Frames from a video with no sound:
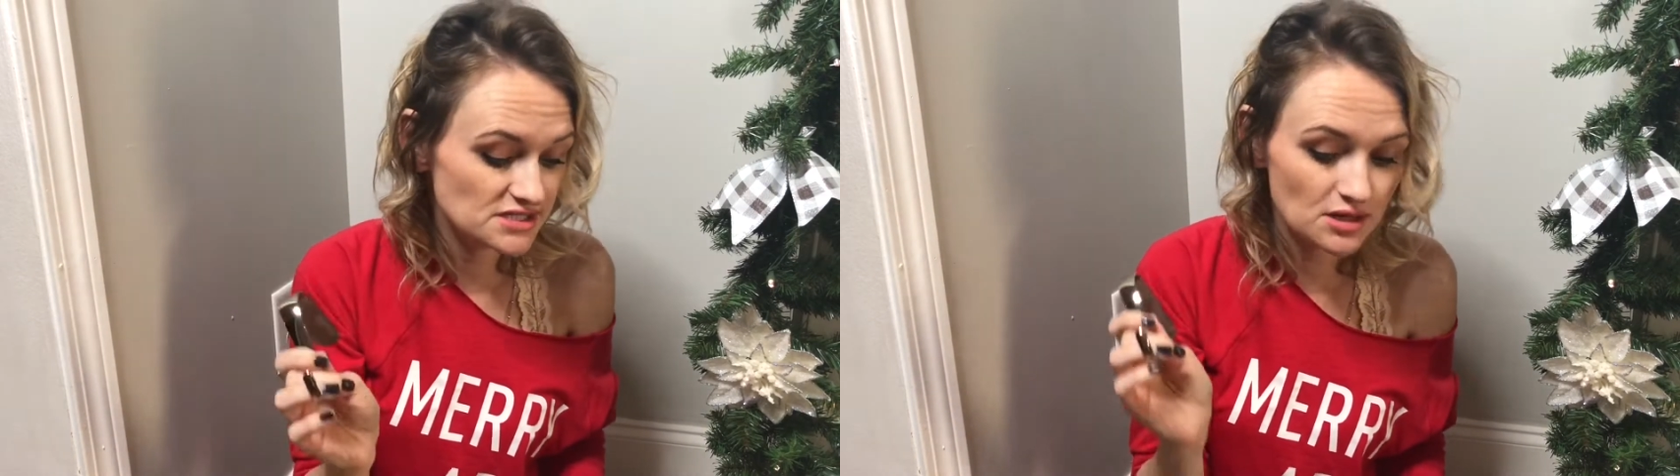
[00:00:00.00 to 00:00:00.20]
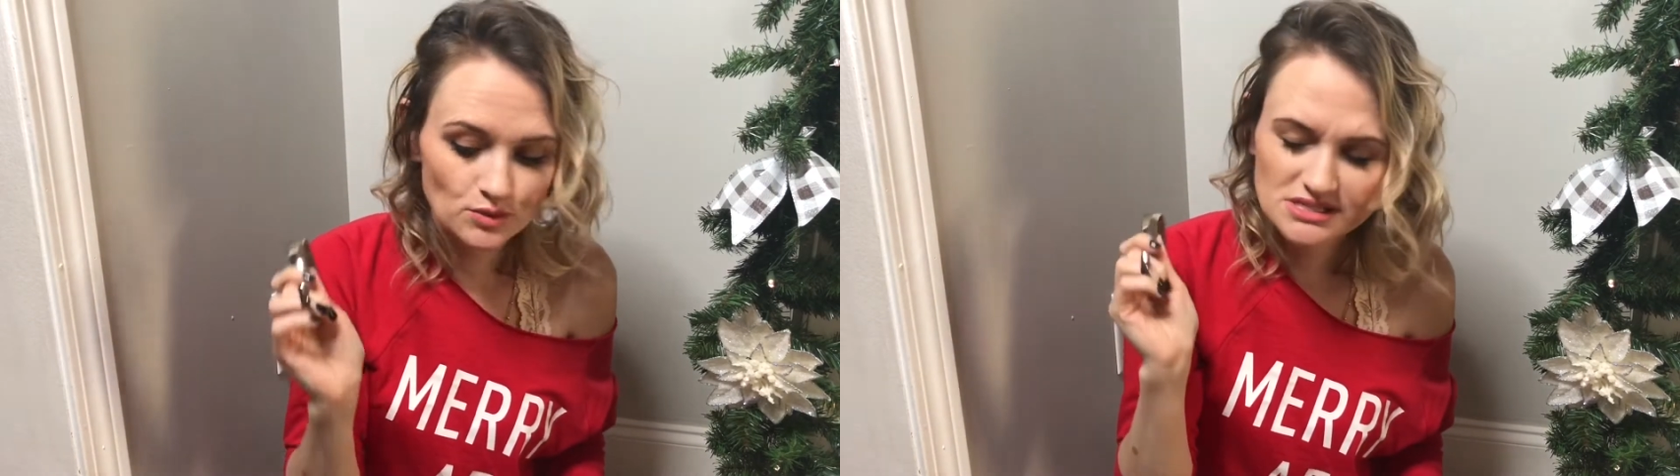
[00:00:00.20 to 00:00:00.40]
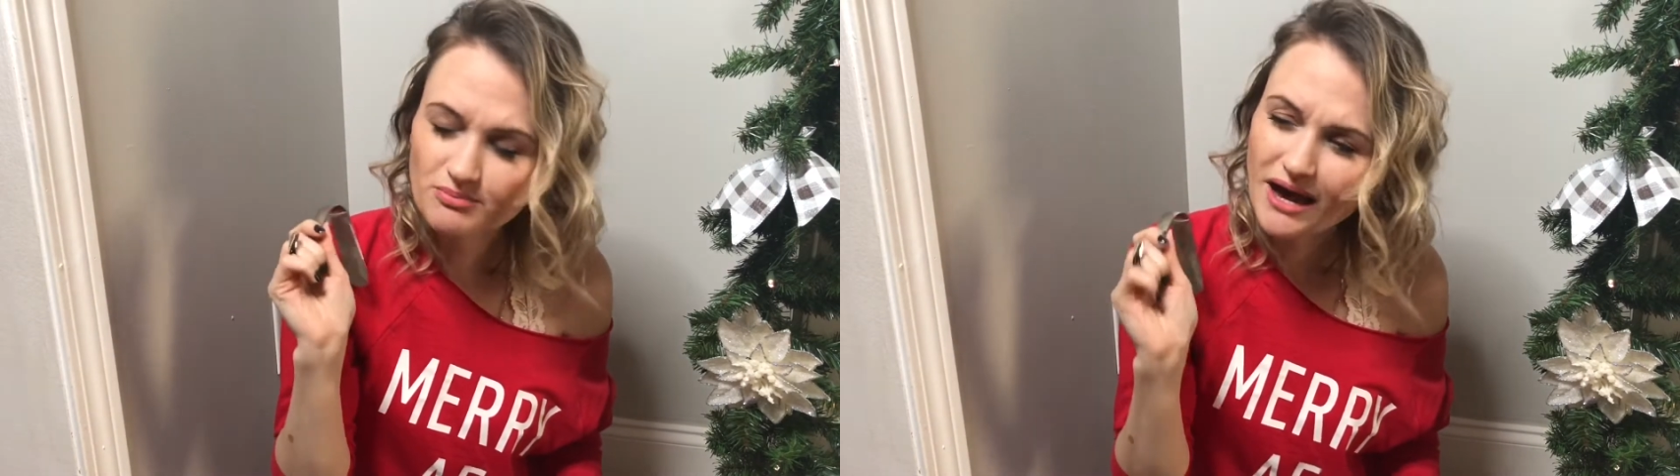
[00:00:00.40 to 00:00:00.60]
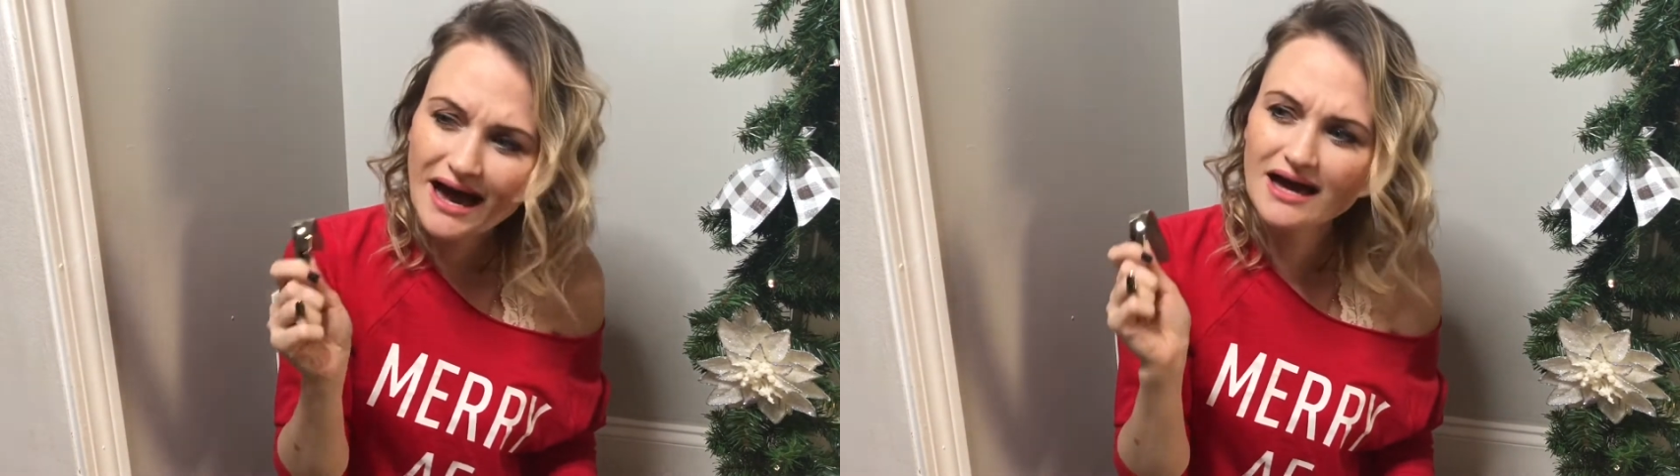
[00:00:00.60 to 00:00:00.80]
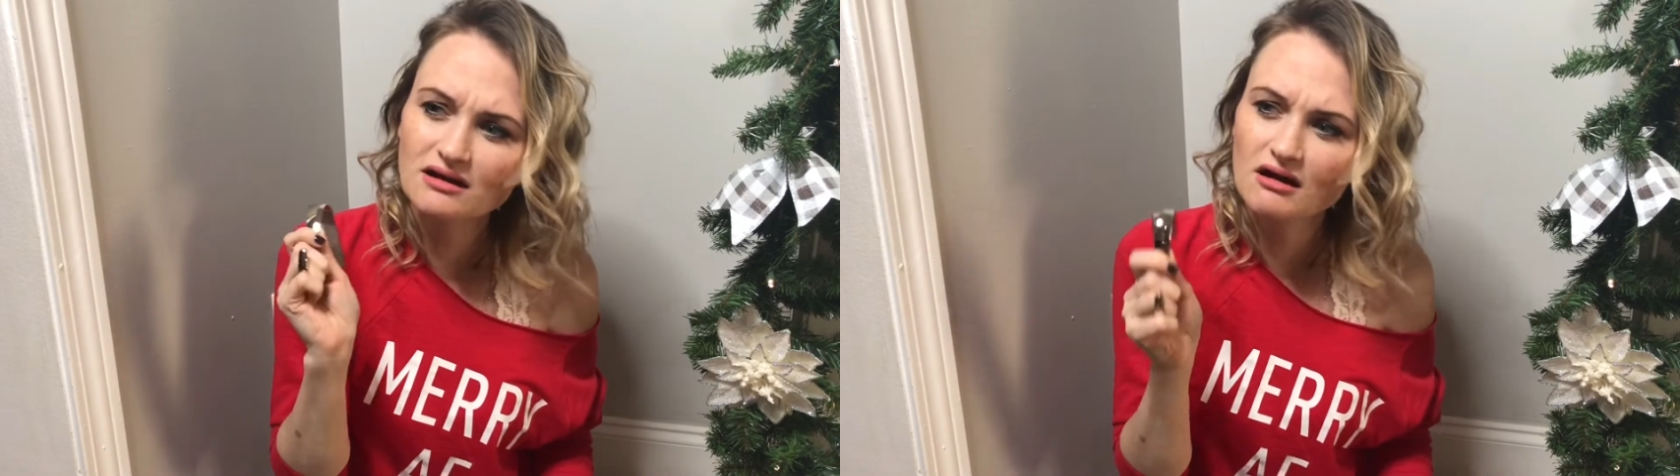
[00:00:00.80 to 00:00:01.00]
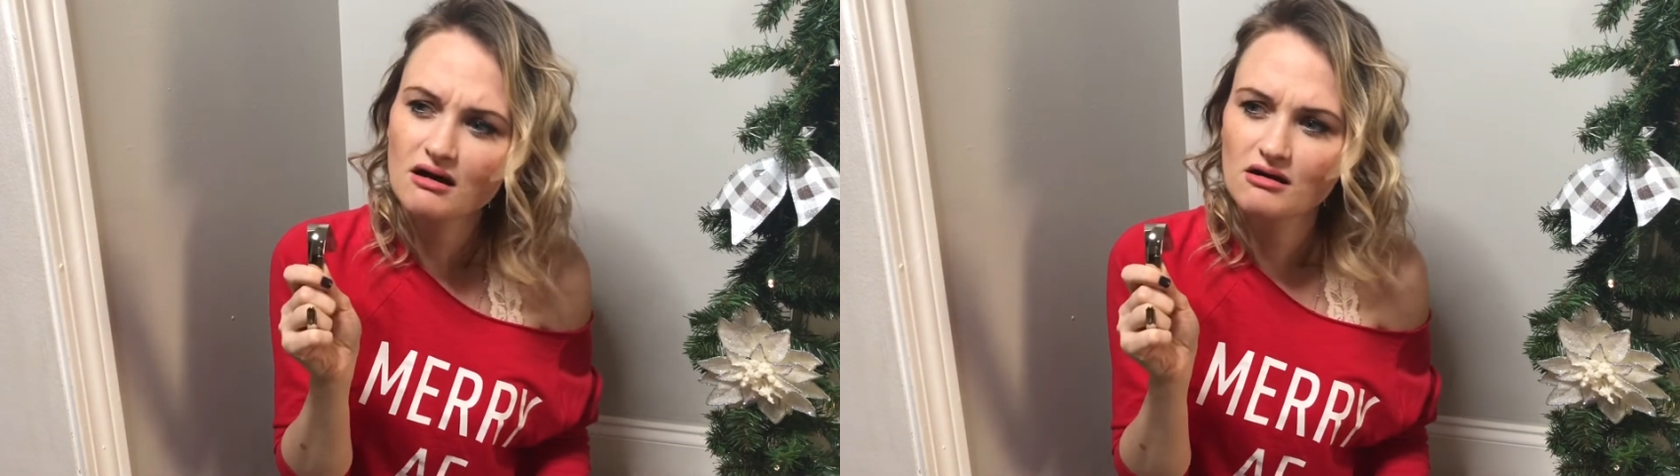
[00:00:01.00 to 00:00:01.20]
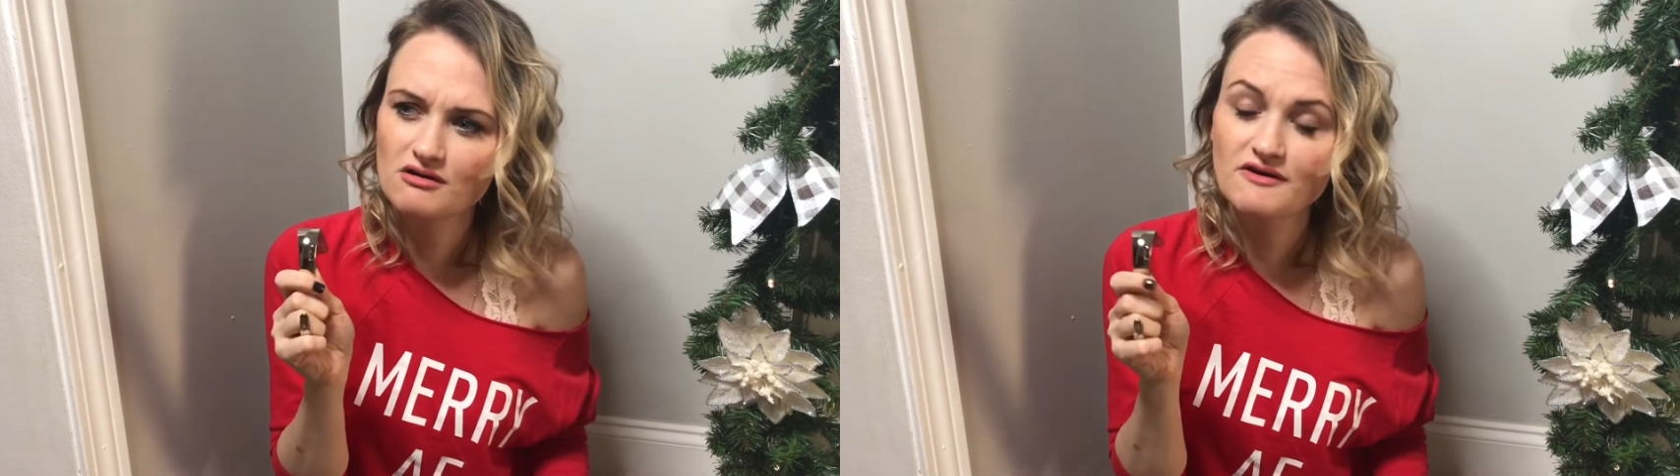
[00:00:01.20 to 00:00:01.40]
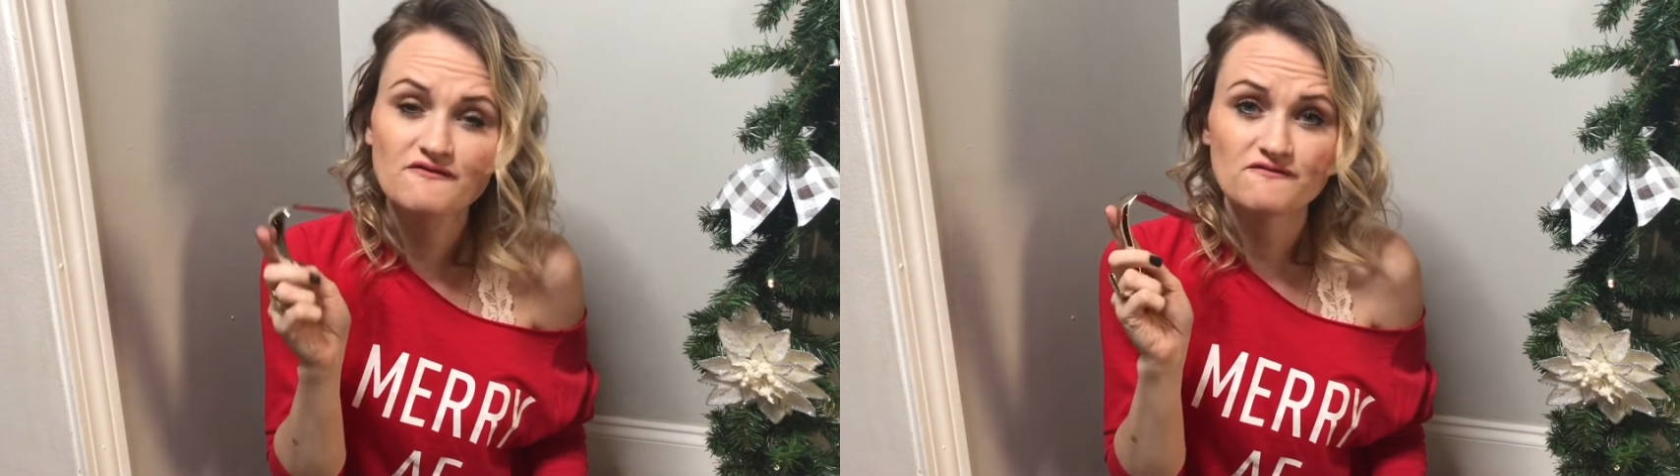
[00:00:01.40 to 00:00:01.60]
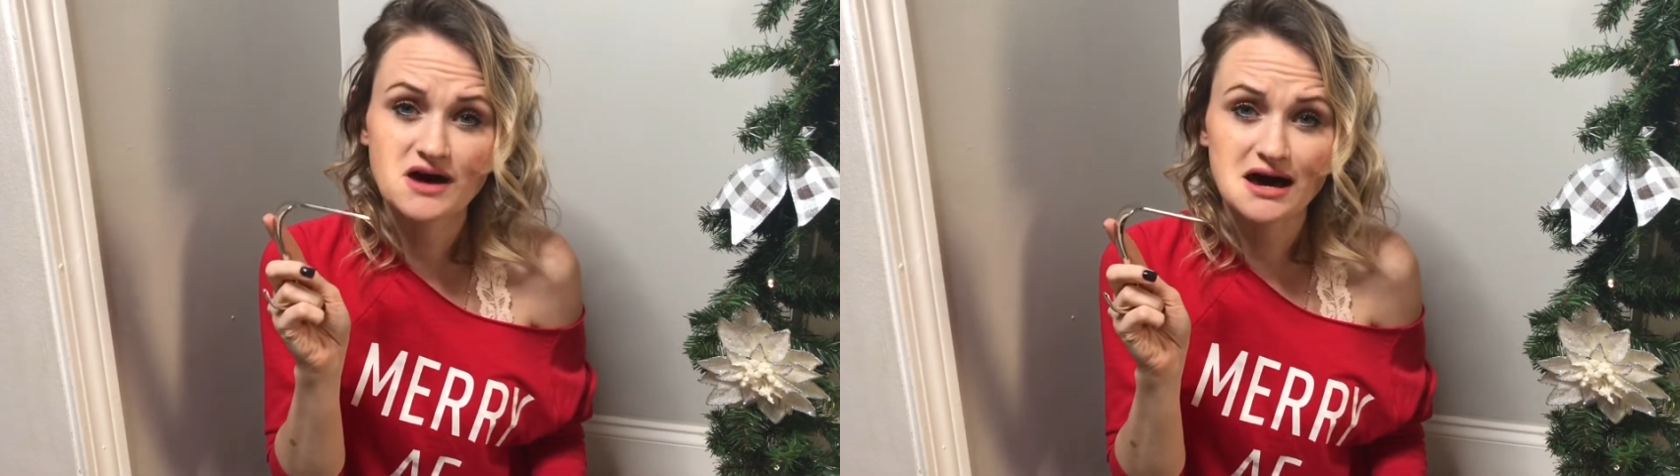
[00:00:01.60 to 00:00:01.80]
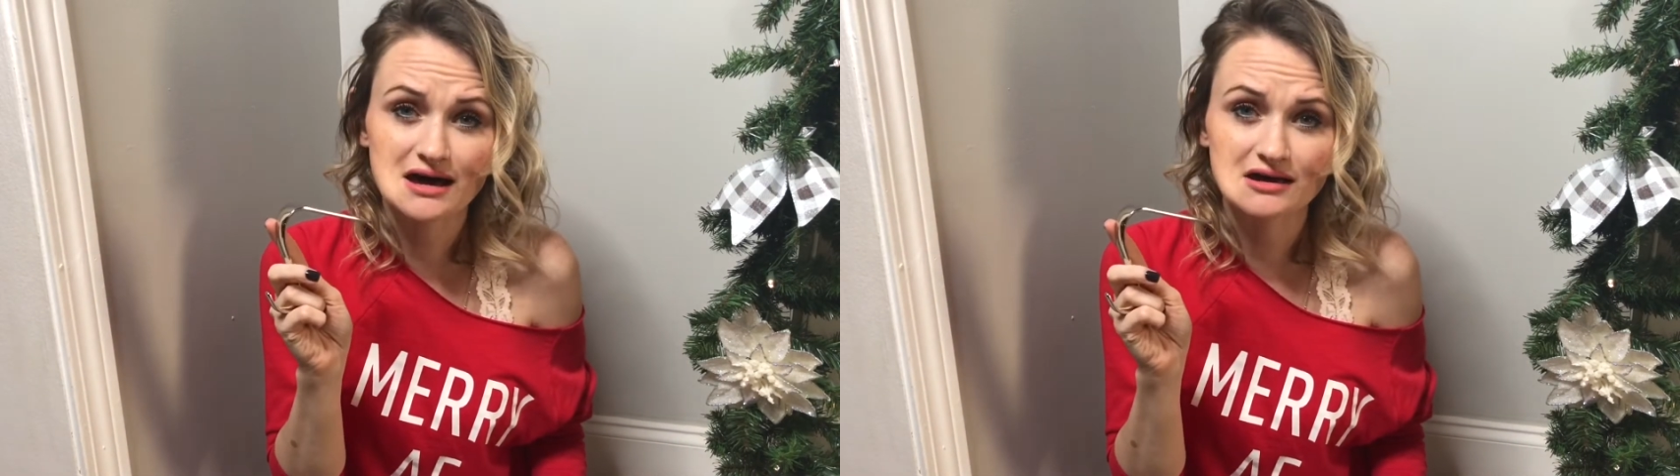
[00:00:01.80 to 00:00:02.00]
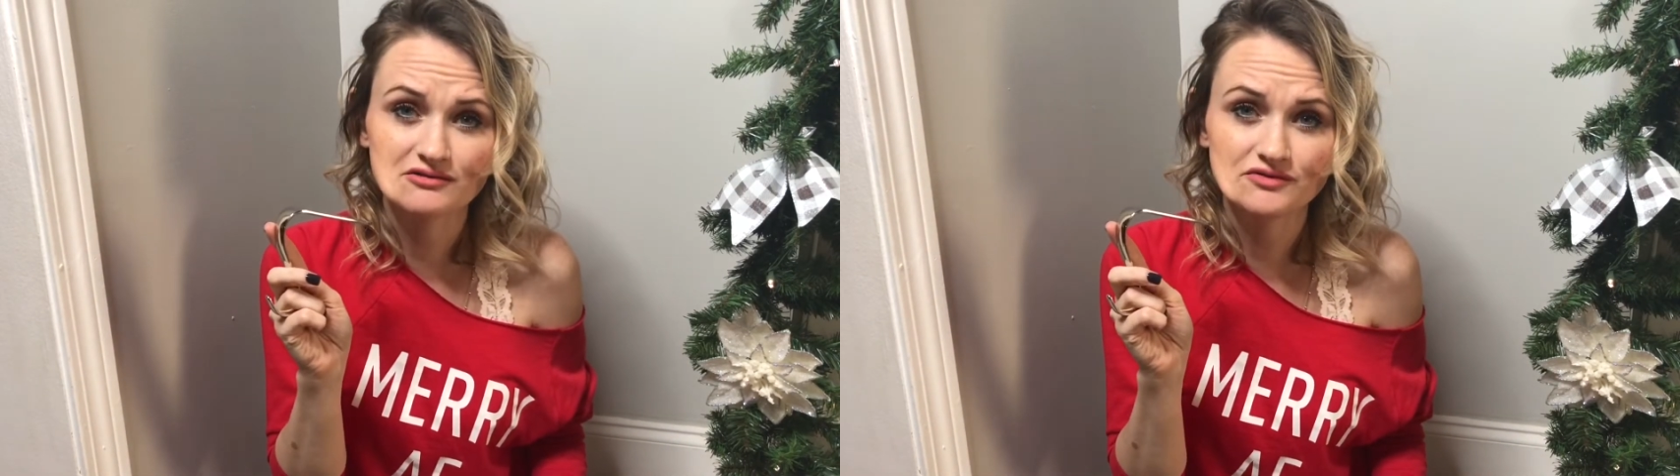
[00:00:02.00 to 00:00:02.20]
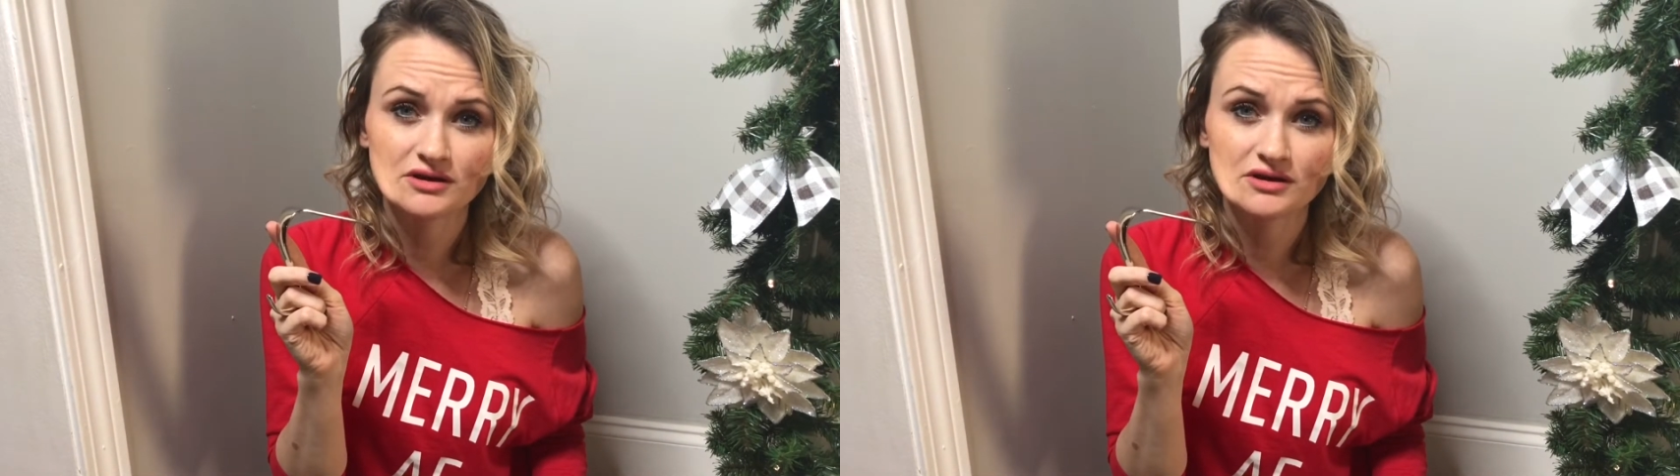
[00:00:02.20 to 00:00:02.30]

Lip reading: It was a pack of 5